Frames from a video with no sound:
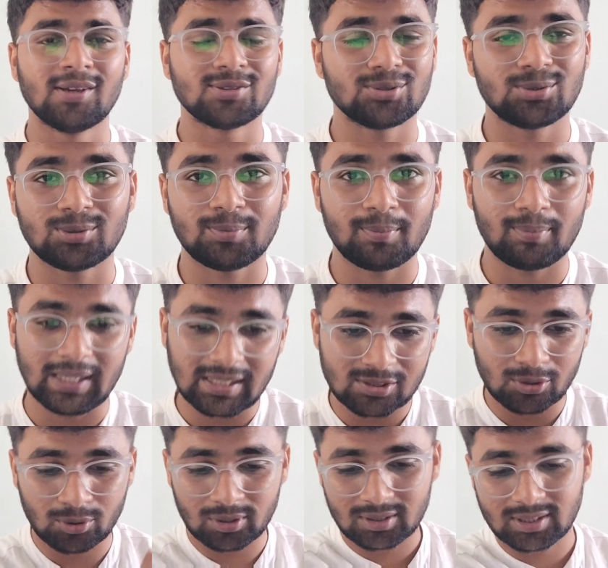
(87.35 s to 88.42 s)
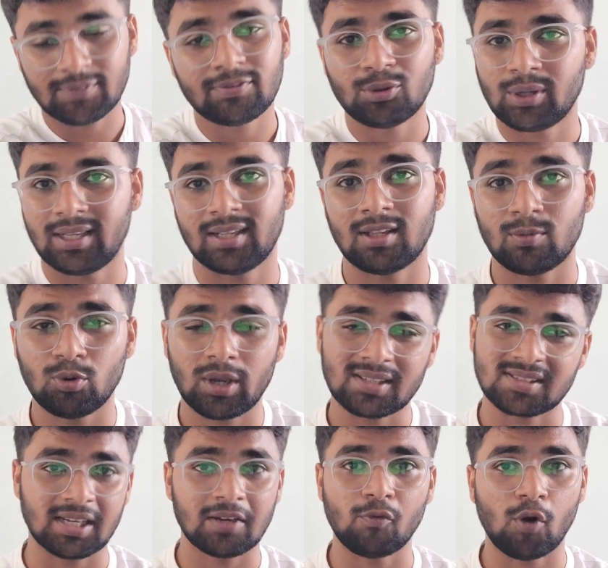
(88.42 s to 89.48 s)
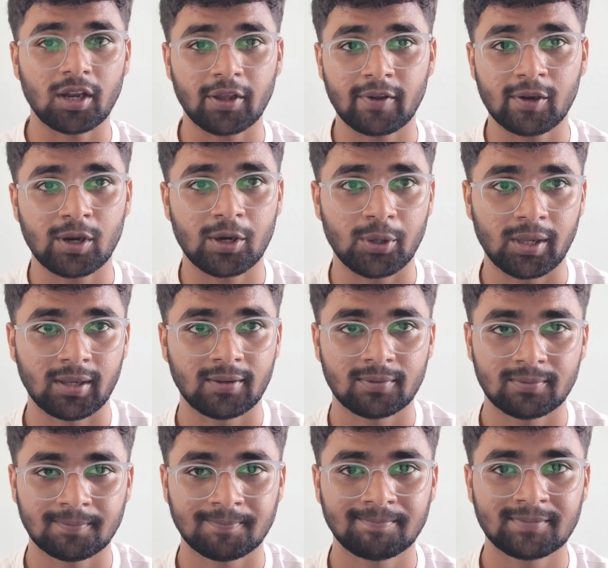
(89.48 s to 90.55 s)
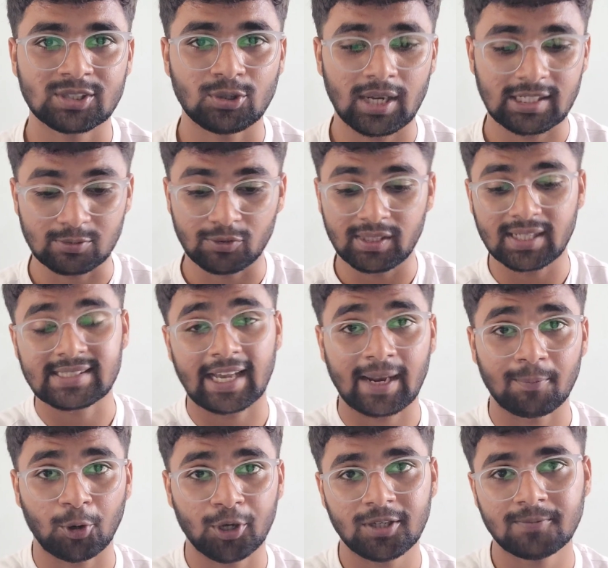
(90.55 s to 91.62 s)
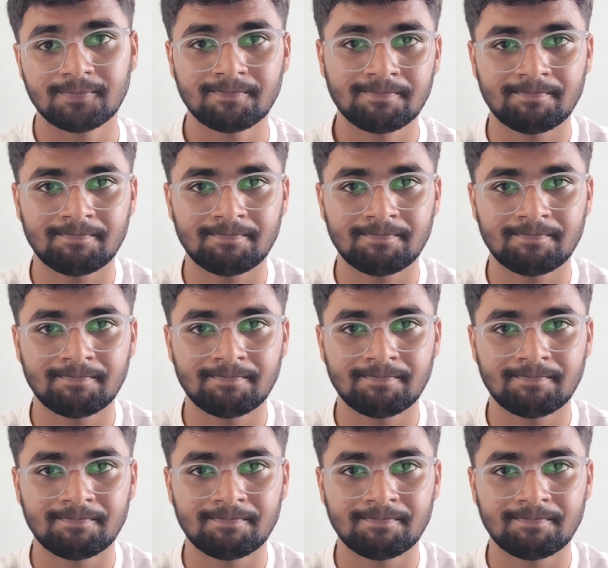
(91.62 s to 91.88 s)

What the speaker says: So please don't shift to any other book and stick whatever you are doing. So let's move with the second point.